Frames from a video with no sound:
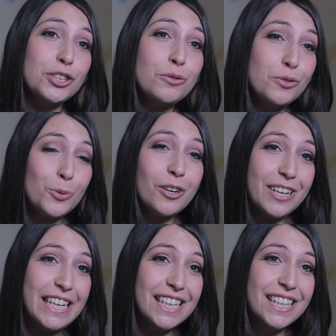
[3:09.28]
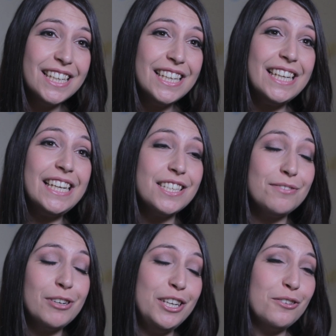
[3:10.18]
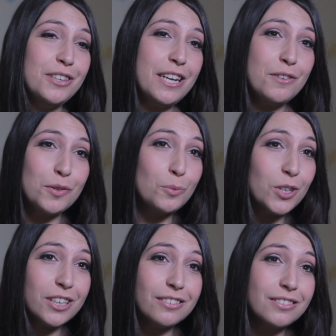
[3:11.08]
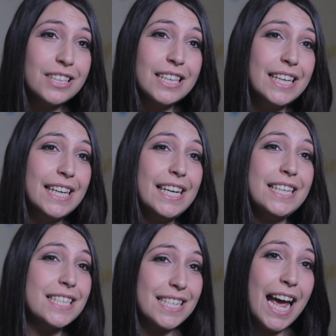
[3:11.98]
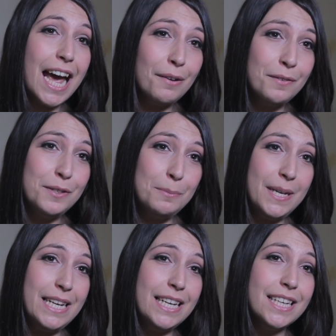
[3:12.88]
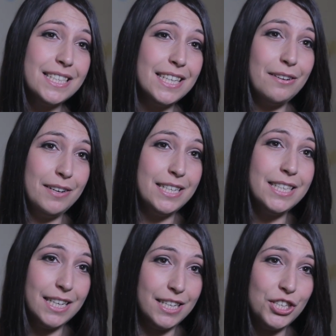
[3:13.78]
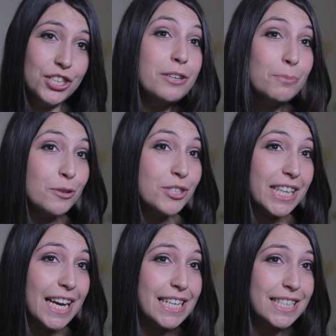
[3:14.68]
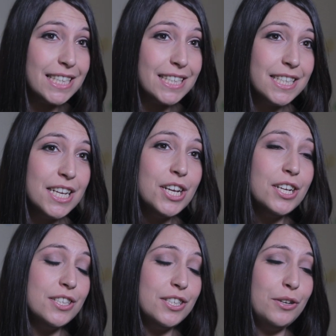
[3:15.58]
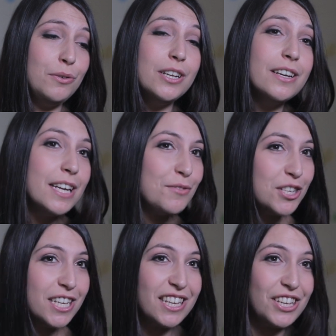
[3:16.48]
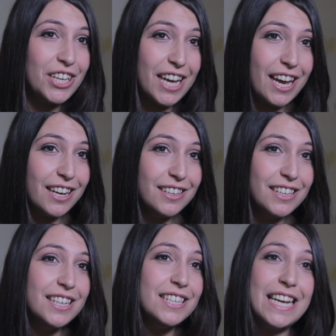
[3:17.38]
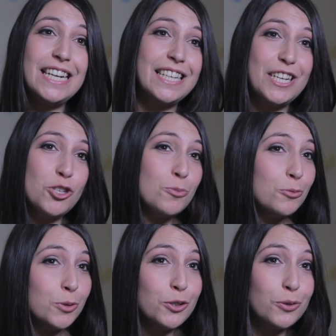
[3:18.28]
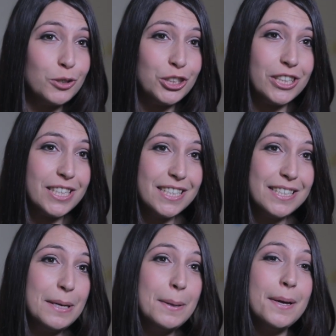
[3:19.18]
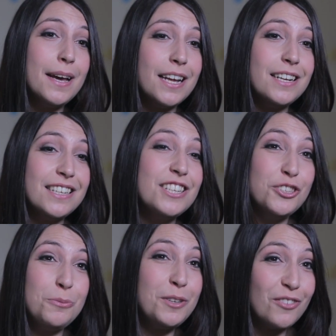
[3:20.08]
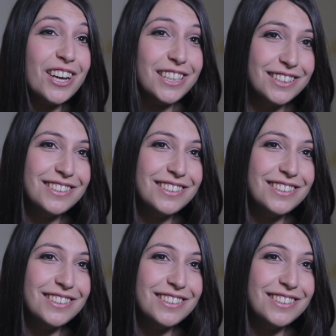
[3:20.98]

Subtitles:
Don't worry, it's really not the end of the world. It doesn't have to be a serious condition in most cases, so learn everything that you can, take sensible precautions, and it should be fine.